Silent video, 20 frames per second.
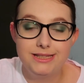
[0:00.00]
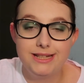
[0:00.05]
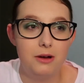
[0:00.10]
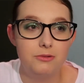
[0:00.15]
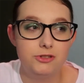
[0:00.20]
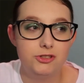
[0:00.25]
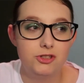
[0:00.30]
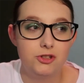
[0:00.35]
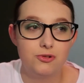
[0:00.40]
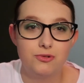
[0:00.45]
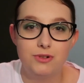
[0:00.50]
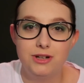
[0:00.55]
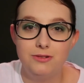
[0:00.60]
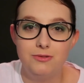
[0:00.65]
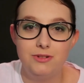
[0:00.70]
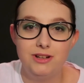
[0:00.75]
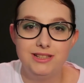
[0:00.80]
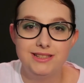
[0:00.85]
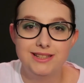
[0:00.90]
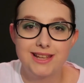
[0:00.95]
I was just
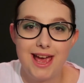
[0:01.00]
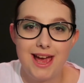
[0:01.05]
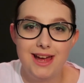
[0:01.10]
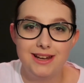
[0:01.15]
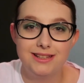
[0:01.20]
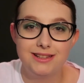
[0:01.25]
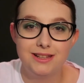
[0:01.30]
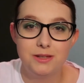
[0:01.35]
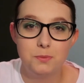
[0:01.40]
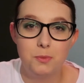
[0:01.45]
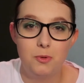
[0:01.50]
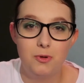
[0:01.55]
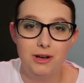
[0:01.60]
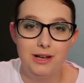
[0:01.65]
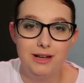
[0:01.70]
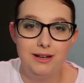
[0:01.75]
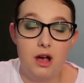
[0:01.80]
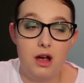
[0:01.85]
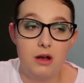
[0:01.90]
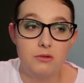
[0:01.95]
really scared at this
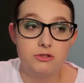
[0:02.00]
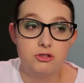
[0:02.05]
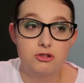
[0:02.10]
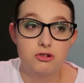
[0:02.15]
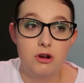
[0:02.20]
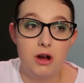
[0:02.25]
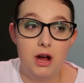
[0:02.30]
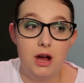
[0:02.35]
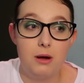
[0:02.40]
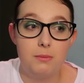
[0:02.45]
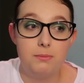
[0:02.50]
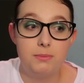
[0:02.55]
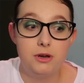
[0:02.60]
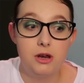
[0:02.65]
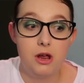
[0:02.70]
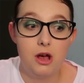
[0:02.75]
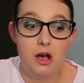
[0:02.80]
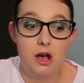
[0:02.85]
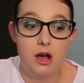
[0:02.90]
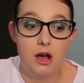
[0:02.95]
point. I was trapped.
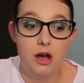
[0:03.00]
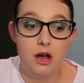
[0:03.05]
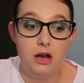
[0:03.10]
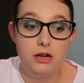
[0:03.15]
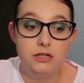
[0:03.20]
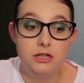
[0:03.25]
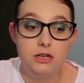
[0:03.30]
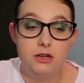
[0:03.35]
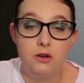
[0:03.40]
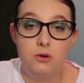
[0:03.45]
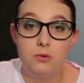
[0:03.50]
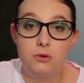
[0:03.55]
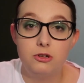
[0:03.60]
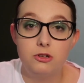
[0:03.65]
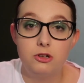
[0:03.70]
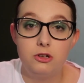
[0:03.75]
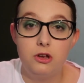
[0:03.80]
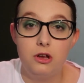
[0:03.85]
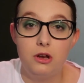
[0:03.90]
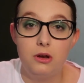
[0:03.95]
I didn't know what to
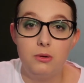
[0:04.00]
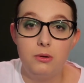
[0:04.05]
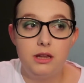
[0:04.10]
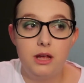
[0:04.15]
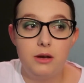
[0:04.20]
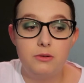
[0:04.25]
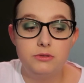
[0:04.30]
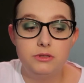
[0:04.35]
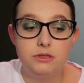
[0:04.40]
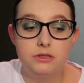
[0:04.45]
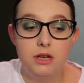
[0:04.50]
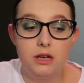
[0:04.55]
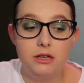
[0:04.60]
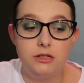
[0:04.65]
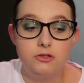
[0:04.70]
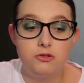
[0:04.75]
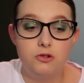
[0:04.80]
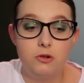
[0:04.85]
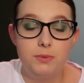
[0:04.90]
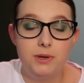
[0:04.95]
do. There was like
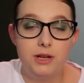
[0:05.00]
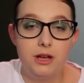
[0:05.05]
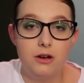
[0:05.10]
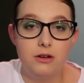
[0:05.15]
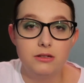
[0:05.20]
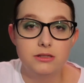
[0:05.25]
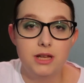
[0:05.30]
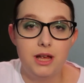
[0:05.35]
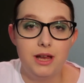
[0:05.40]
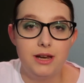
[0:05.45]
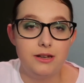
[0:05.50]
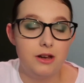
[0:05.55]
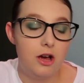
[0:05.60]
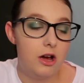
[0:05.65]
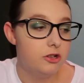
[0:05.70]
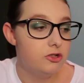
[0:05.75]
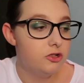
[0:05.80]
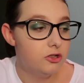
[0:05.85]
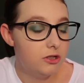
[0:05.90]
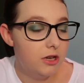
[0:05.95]
this group of girls, and
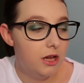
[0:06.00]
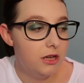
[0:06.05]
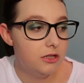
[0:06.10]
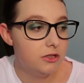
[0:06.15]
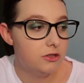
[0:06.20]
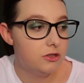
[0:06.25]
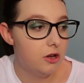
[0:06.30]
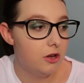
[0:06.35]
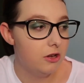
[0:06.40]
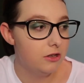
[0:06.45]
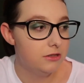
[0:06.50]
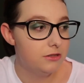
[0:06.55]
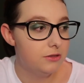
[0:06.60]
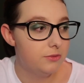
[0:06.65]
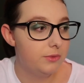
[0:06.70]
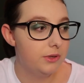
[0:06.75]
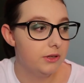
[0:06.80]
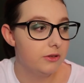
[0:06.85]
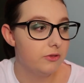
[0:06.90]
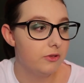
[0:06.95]
I just like turned to
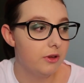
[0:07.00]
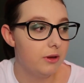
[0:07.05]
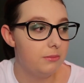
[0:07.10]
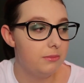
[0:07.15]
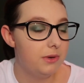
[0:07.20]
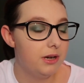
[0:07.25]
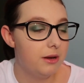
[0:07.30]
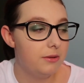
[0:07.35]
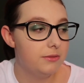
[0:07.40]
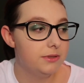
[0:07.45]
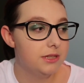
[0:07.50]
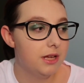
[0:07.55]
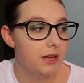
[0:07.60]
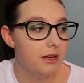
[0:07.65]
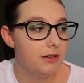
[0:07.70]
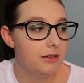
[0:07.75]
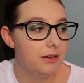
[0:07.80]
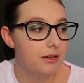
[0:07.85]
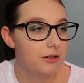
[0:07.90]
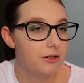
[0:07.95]
one of them and I was
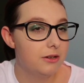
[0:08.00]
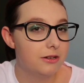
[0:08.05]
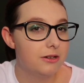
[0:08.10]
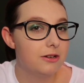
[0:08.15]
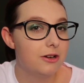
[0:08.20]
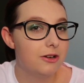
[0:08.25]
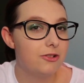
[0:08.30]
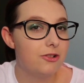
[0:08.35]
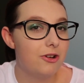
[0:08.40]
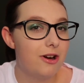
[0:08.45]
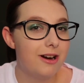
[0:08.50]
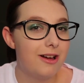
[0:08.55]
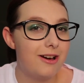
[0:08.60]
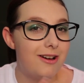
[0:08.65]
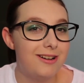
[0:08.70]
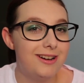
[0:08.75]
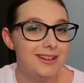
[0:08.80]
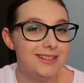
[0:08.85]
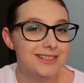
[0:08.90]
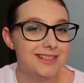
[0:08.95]
like trying to
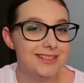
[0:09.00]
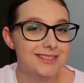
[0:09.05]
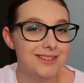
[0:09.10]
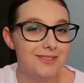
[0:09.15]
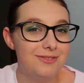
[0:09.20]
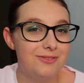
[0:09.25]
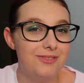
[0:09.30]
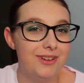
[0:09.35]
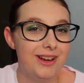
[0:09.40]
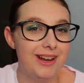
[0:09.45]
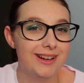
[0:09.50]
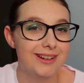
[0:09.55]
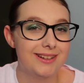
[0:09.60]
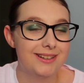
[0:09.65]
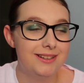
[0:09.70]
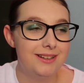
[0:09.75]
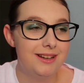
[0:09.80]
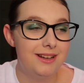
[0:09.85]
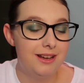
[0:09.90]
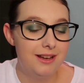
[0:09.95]
ask her something.
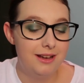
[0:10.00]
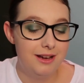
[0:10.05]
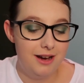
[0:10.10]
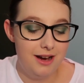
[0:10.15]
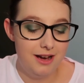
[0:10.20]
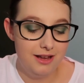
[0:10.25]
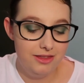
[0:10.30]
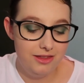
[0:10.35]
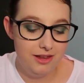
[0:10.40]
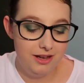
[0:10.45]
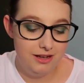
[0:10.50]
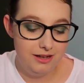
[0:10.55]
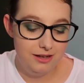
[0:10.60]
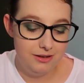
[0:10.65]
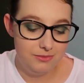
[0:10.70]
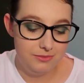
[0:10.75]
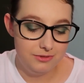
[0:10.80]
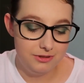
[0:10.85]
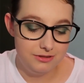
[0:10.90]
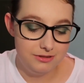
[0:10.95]
I think
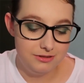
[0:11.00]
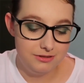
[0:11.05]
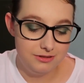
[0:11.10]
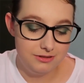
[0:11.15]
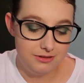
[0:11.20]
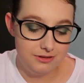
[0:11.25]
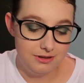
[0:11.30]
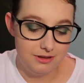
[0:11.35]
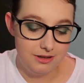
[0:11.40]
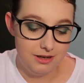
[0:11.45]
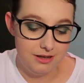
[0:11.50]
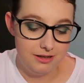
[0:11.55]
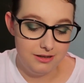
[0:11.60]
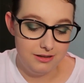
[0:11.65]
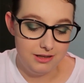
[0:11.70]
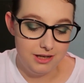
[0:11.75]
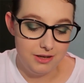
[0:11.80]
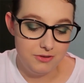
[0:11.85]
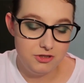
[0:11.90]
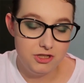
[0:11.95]
it was like
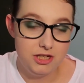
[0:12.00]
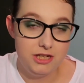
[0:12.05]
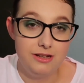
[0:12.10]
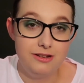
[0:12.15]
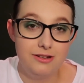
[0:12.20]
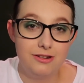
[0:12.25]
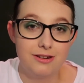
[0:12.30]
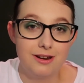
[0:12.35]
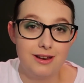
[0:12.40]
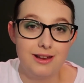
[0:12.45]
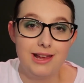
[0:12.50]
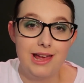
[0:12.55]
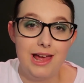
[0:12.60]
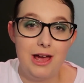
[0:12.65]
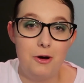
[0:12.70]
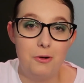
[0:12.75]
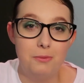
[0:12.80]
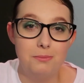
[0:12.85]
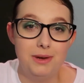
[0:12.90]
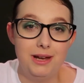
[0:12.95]
if she could like
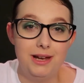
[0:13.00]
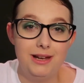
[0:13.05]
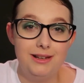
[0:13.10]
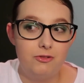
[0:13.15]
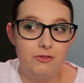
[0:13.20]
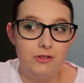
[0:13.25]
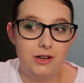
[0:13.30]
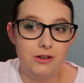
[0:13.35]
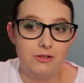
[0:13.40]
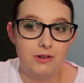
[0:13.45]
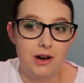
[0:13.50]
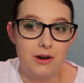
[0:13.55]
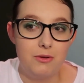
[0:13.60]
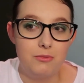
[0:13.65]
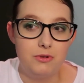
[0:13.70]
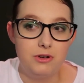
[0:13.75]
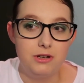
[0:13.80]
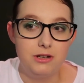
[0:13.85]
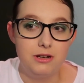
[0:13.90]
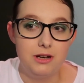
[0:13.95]
help me figure
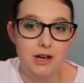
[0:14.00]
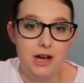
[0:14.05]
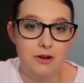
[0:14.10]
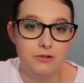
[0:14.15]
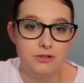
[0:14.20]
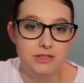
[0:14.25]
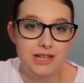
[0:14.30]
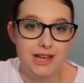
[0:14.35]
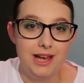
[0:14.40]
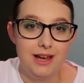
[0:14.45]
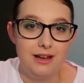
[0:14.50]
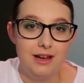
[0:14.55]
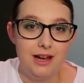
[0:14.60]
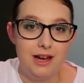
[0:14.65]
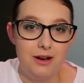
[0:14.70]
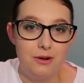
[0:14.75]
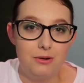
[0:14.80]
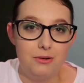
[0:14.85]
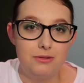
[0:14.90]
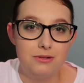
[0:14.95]
out how to get
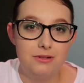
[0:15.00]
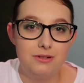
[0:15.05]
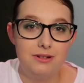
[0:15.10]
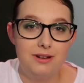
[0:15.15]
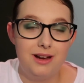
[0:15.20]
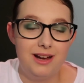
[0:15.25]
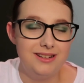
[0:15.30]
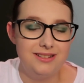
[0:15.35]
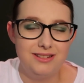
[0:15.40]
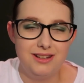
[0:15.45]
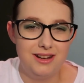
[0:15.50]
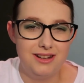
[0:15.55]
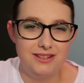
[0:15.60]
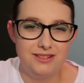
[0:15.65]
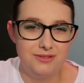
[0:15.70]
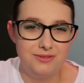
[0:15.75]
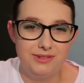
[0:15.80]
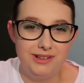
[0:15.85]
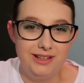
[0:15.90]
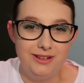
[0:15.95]
out. I
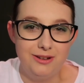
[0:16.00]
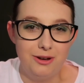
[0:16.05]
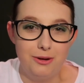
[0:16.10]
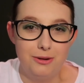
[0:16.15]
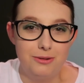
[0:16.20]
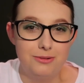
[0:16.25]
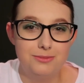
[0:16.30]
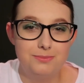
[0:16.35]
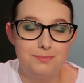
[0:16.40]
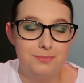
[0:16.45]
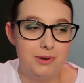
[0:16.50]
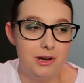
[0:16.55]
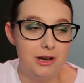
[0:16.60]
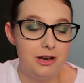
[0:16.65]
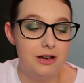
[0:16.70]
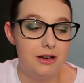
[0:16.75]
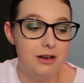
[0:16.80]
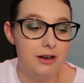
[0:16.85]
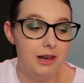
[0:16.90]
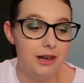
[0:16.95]
don't really know, but
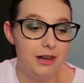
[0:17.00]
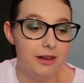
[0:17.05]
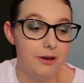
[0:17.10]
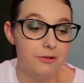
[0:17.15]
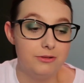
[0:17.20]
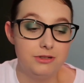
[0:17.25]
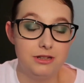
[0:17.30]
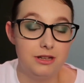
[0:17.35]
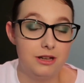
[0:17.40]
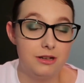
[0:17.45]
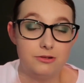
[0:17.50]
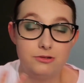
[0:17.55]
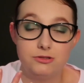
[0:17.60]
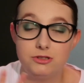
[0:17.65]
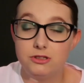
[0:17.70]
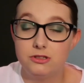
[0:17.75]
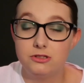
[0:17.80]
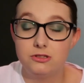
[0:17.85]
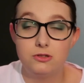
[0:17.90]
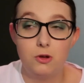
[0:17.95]
that was
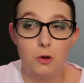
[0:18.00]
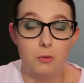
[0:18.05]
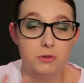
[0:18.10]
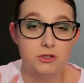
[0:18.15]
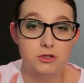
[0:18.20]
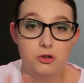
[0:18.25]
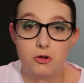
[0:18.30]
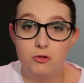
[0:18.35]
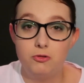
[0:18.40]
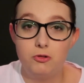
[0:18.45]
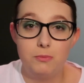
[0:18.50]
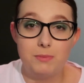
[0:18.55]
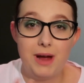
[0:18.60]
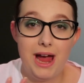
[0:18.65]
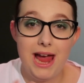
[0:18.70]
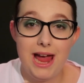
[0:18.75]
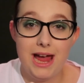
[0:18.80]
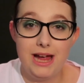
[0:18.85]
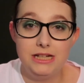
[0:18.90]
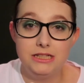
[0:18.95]
just so much going through my
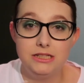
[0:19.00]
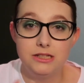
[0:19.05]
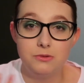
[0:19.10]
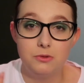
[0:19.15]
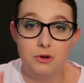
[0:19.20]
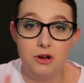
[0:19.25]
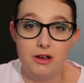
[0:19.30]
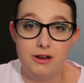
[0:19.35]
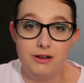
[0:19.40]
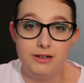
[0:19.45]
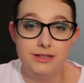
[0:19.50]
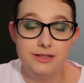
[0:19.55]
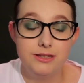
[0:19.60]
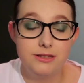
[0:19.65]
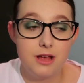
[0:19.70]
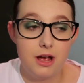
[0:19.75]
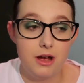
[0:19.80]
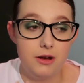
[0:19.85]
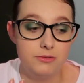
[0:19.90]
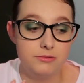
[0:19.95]
head at once.
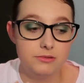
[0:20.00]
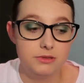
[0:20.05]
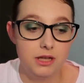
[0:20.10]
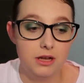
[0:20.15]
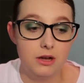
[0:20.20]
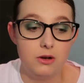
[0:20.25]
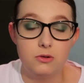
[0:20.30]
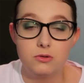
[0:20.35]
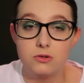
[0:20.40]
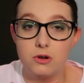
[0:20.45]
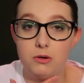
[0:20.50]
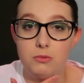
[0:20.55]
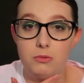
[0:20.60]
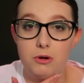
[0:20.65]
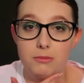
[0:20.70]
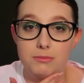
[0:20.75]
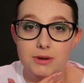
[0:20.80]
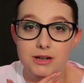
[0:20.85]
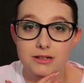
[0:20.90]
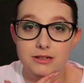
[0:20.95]
I was like, oh god,
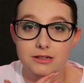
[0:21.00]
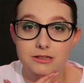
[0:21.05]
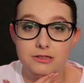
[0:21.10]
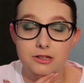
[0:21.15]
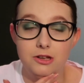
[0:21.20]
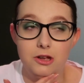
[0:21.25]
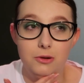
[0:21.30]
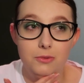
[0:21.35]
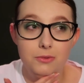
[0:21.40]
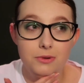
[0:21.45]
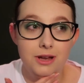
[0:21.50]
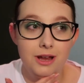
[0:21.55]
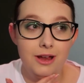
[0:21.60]
what am I gonna do?